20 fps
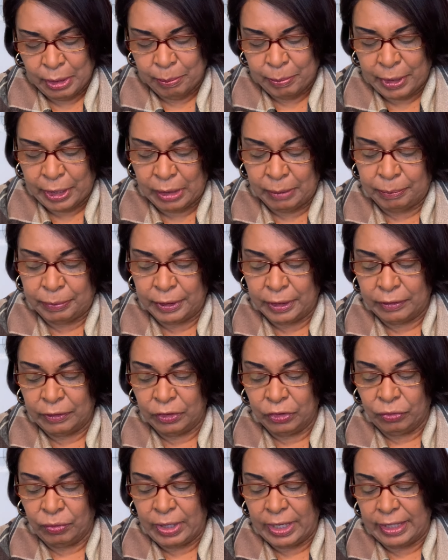By the blood
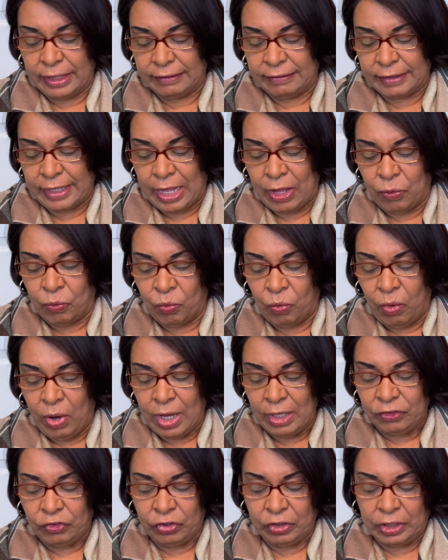of Christ, and
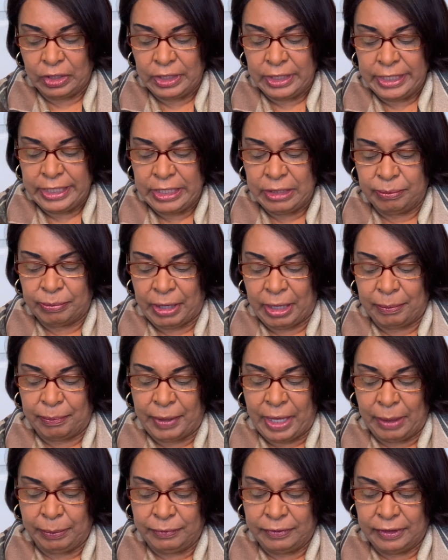washed clean by
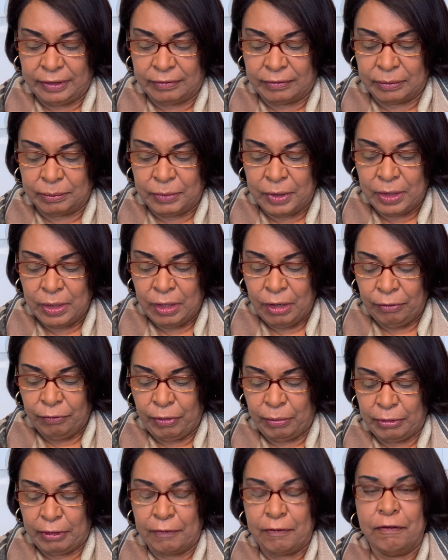baptism
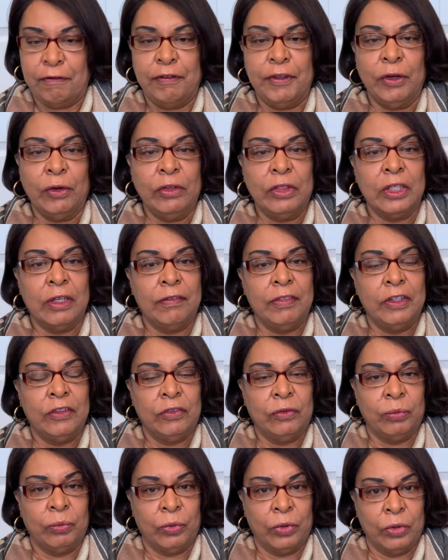from the filth of
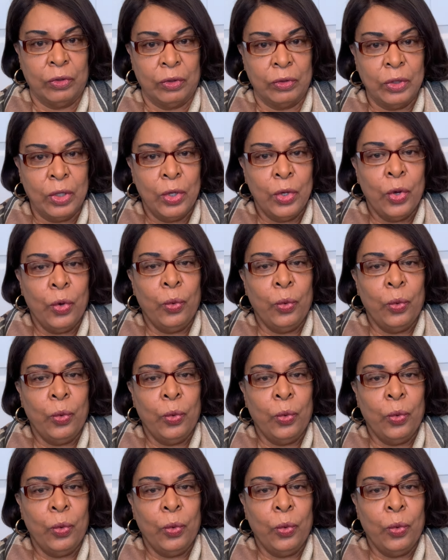this world.